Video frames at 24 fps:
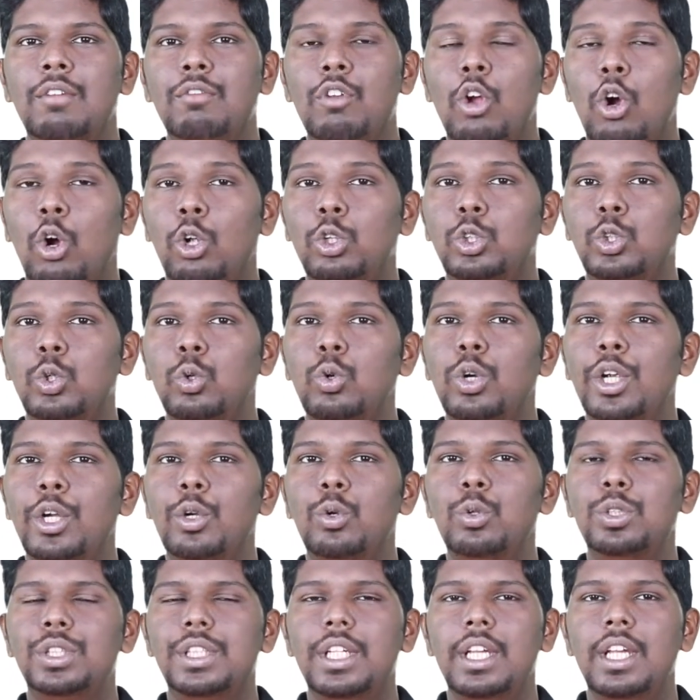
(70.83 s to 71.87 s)
we are also
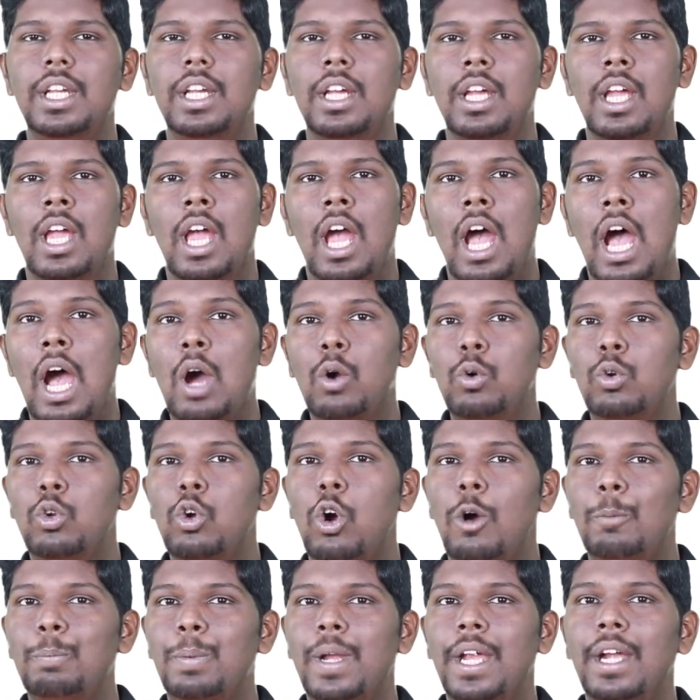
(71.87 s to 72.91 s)
going to see how to
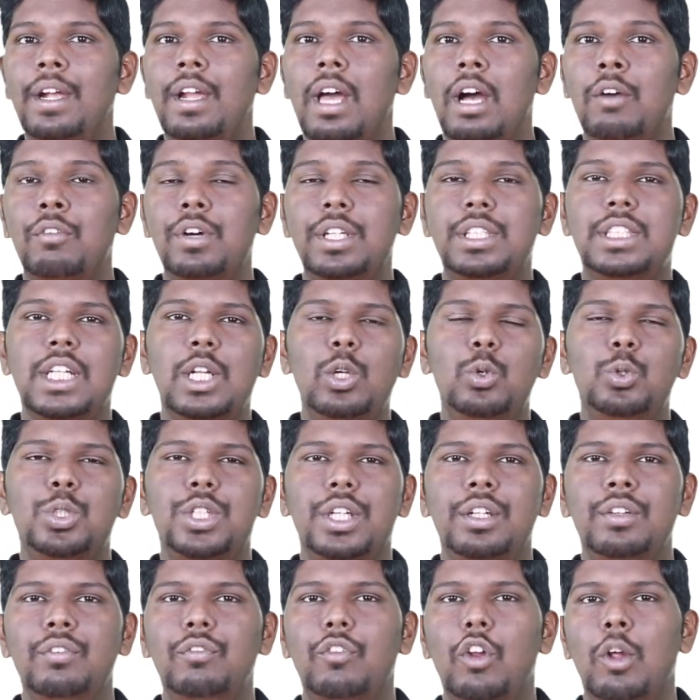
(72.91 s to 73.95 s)
obtain our
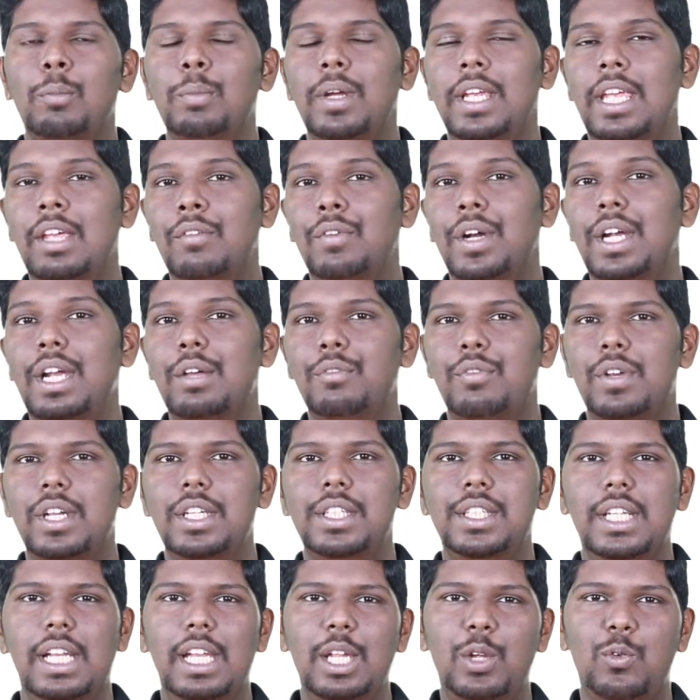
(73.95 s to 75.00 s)
solution from a given
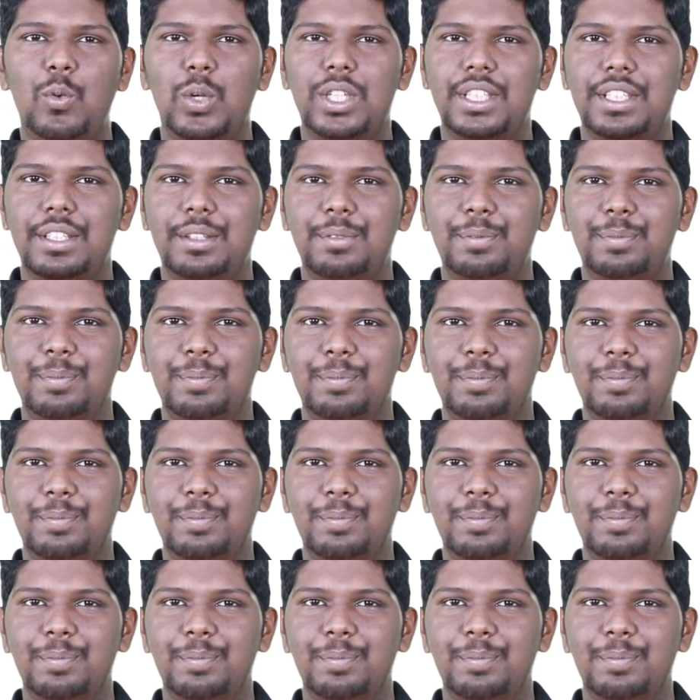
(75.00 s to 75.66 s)
differential equation.